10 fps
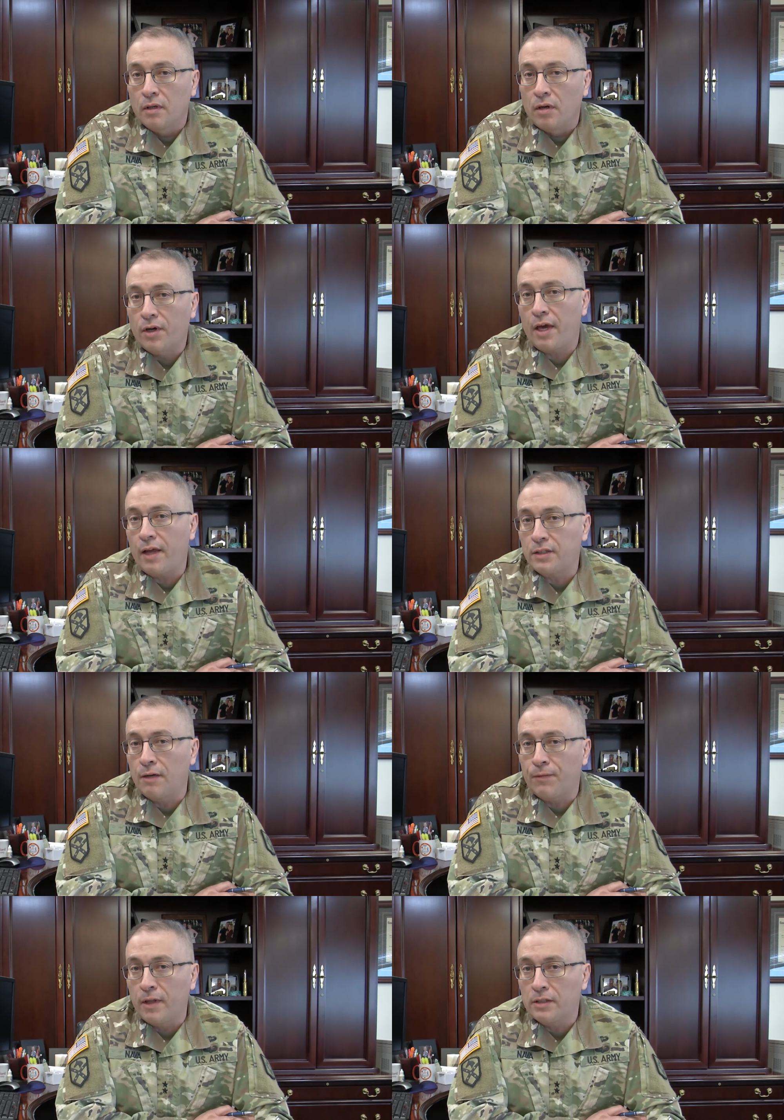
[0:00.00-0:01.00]
Okay, that's
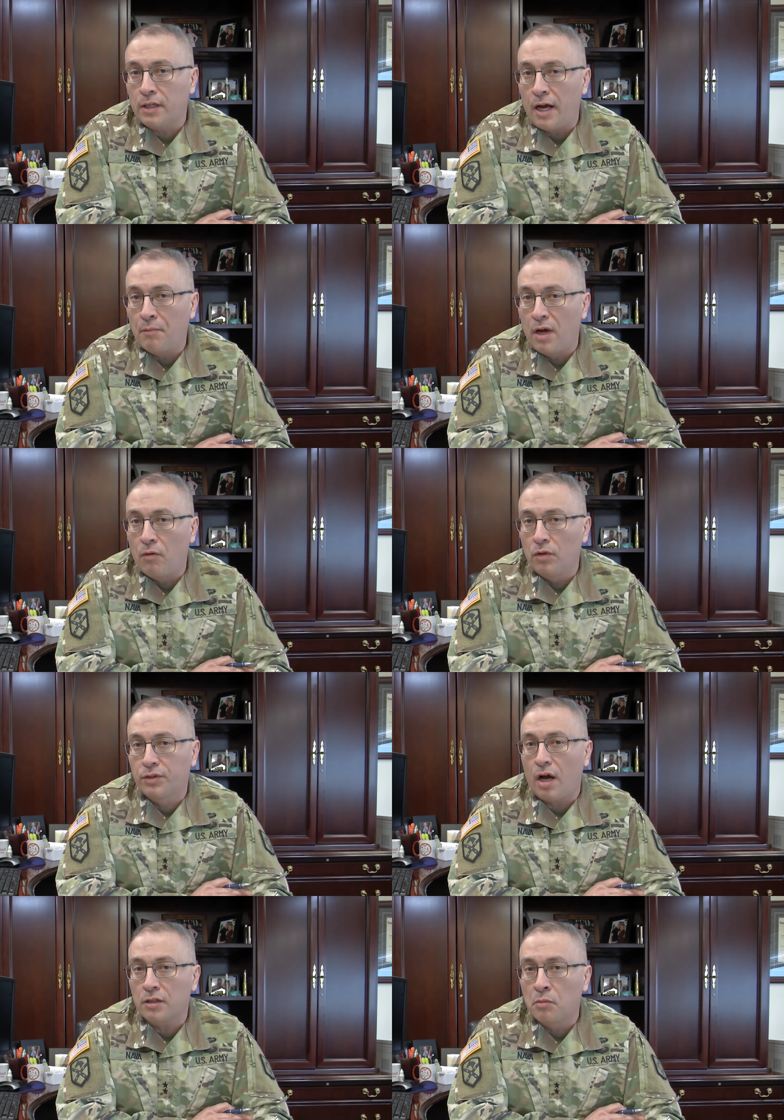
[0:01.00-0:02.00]
it for this time. We'll
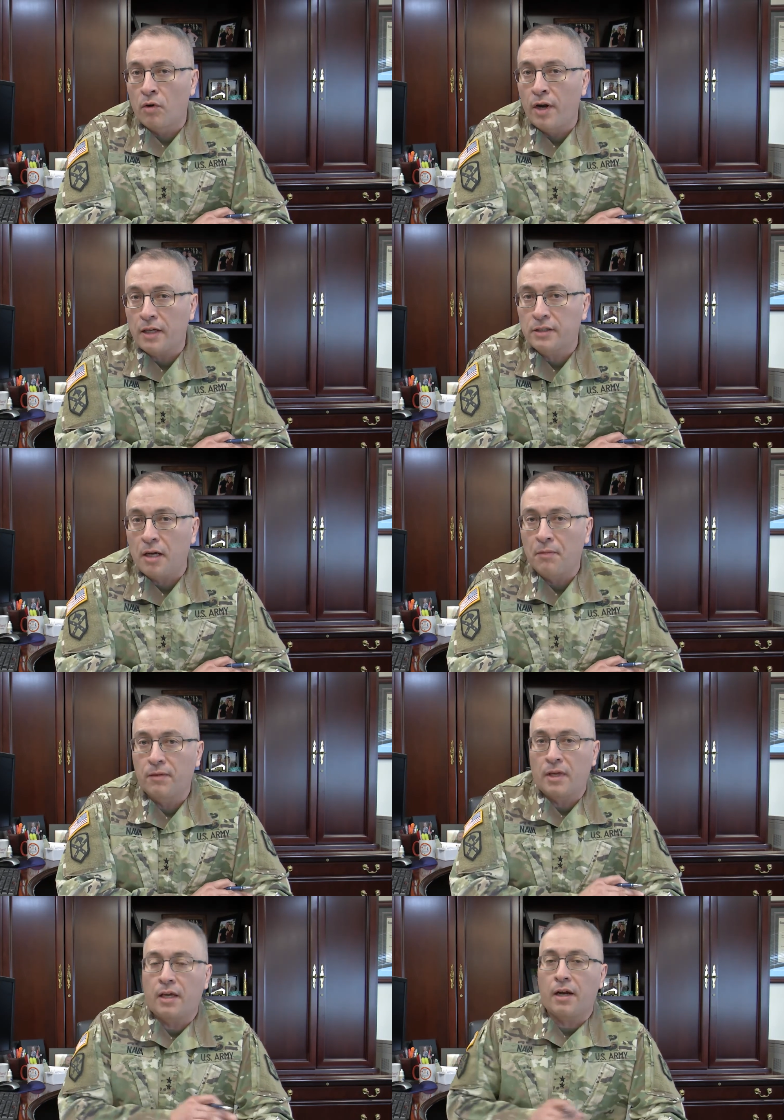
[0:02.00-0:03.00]
talk some more next time.
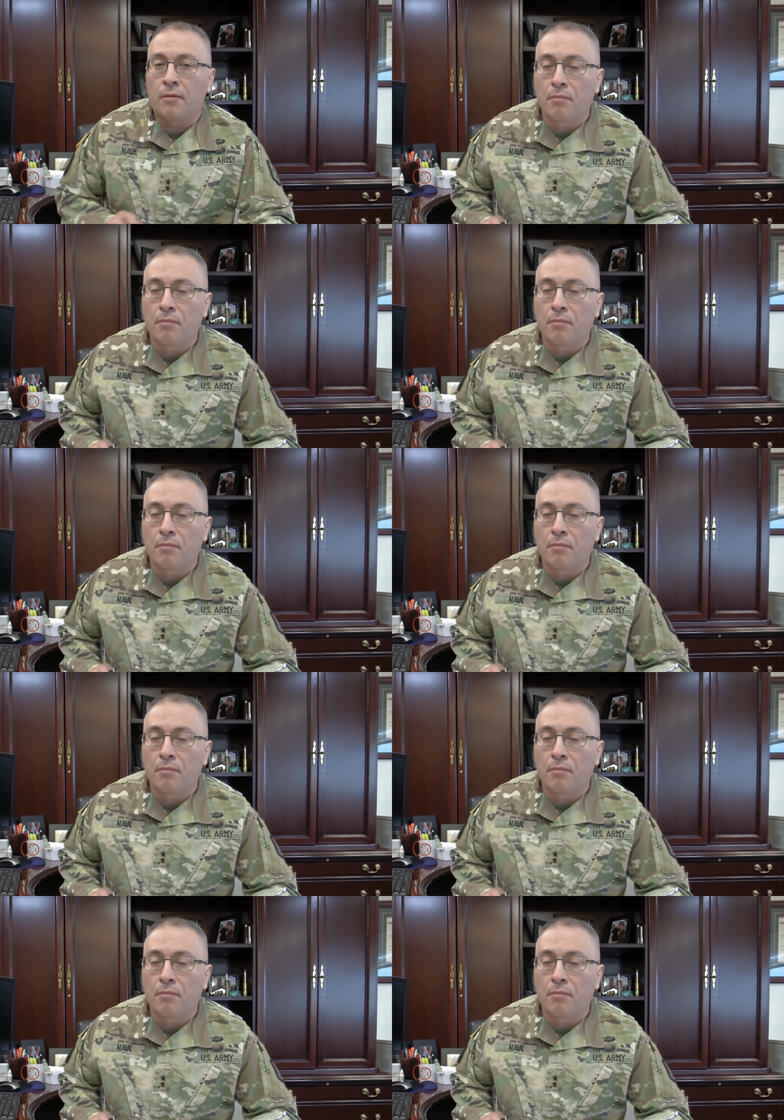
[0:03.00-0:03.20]
Take care.